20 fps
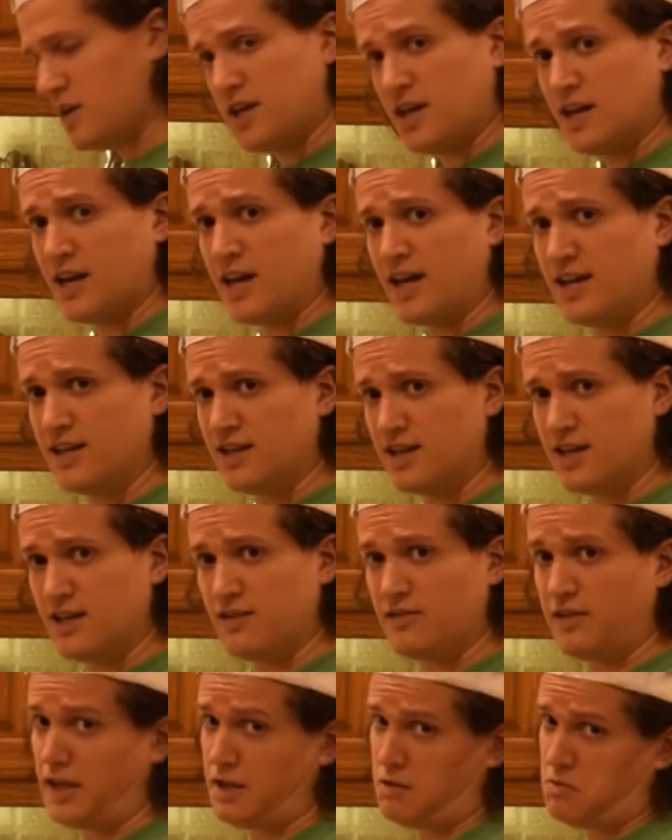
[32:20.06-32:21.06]
can get an idea
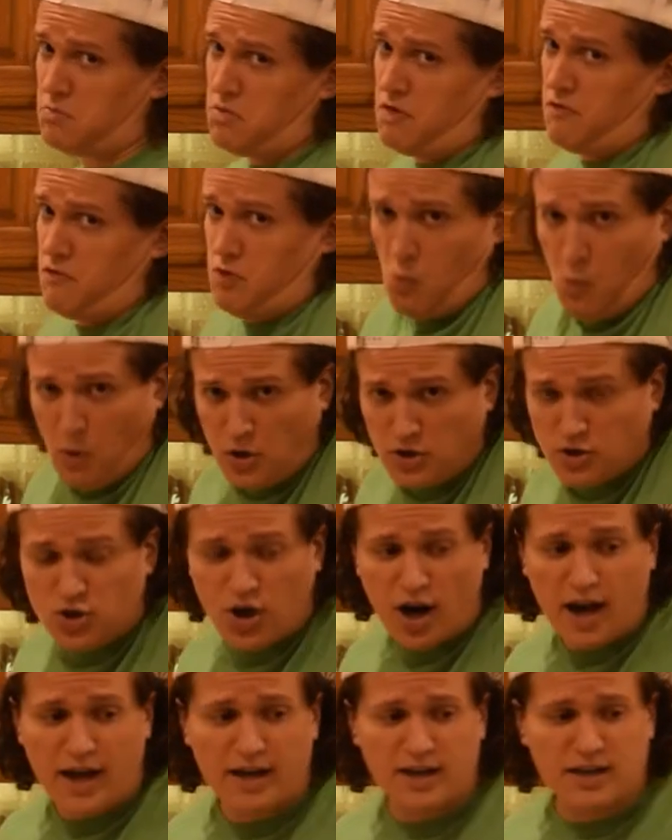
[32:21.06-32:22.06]
of like if you want to
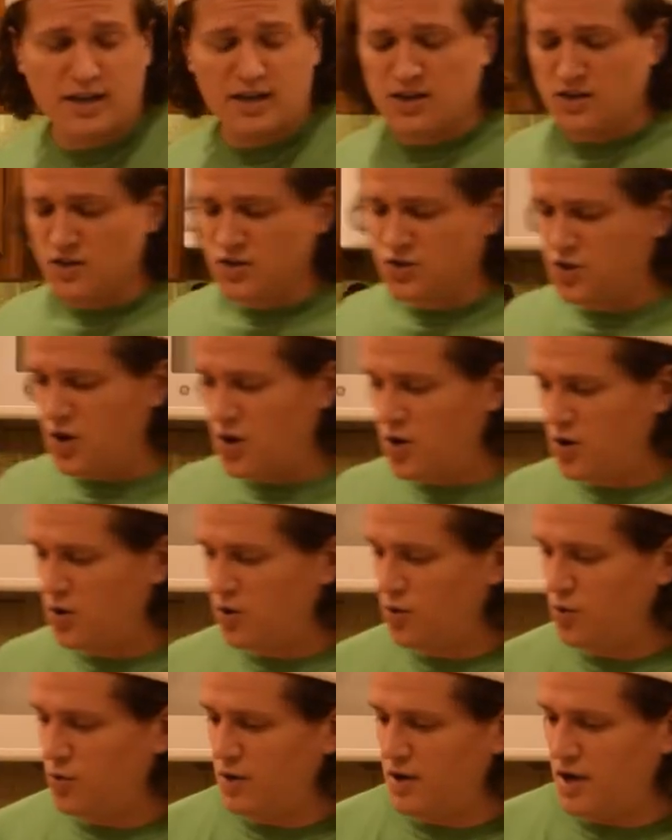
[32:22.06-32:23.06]
try it.
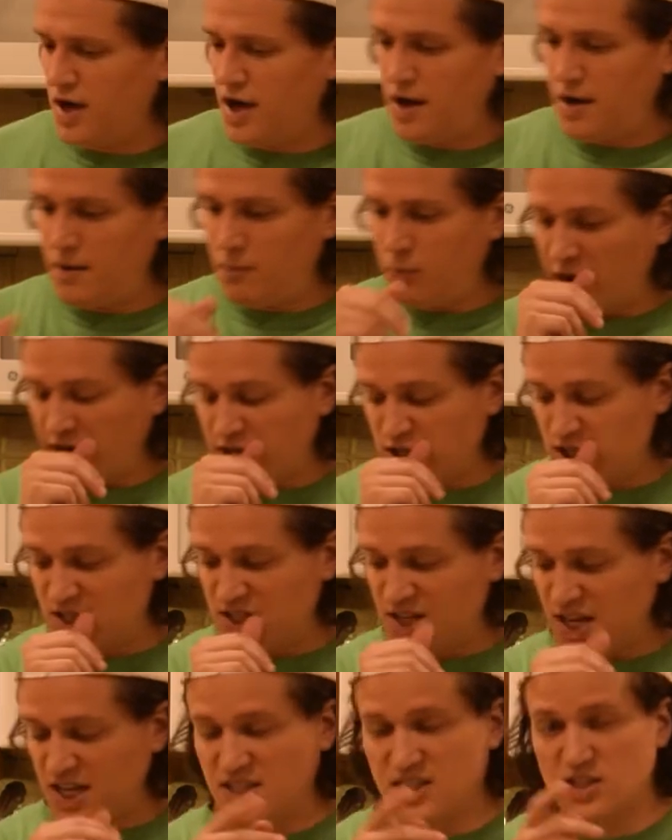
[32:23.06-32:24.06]
So uh, what I should
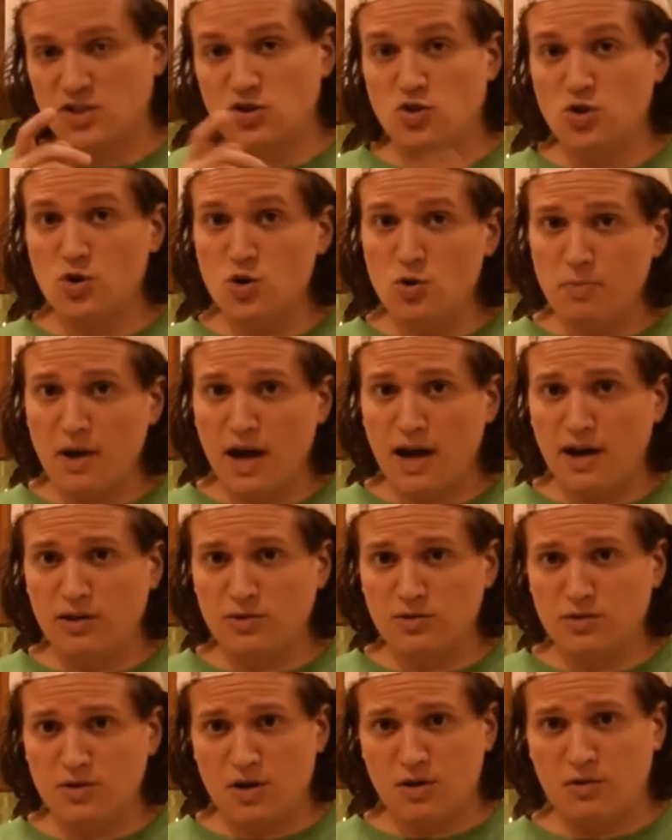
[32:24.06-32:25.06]
say is it's a two
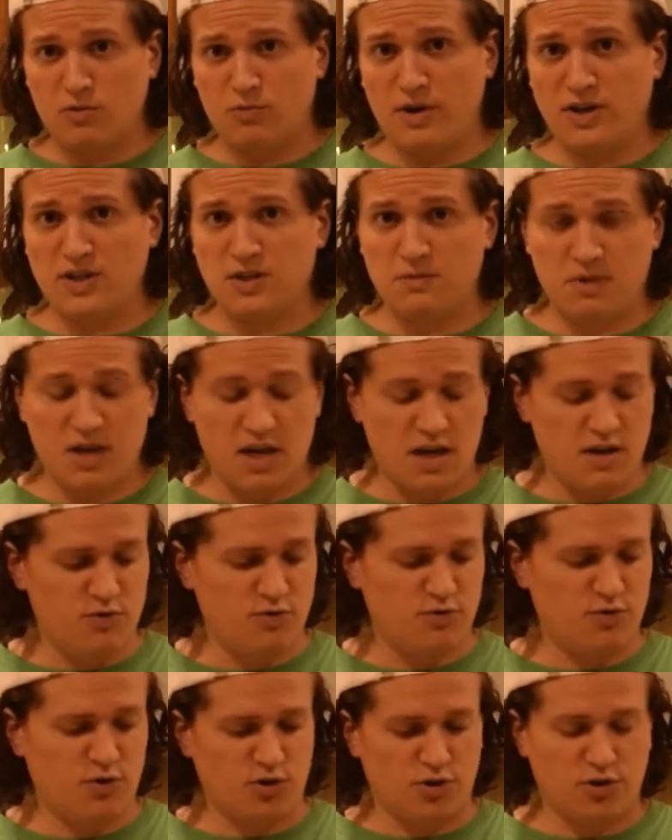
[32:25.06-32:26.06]
pound recipe
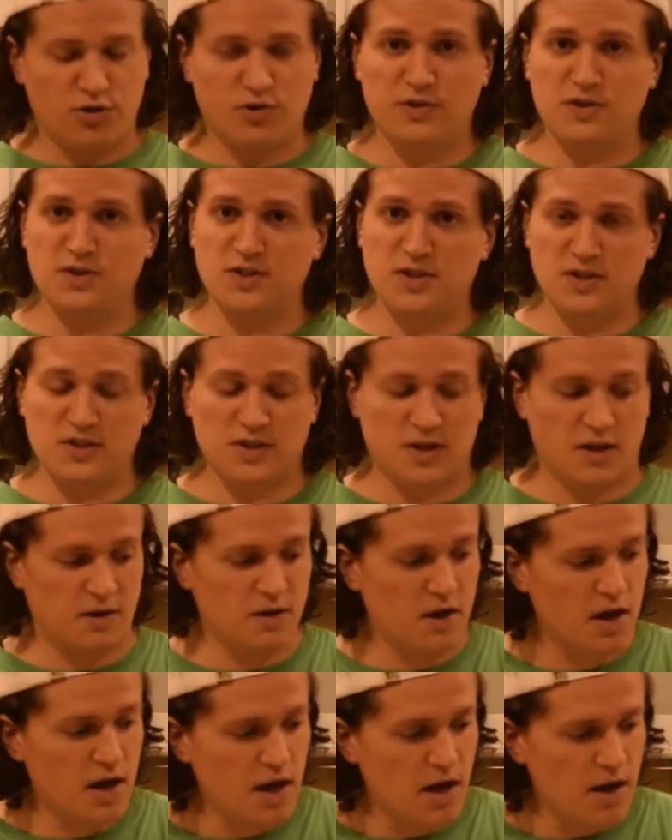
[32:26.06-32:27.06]
for the seasoning.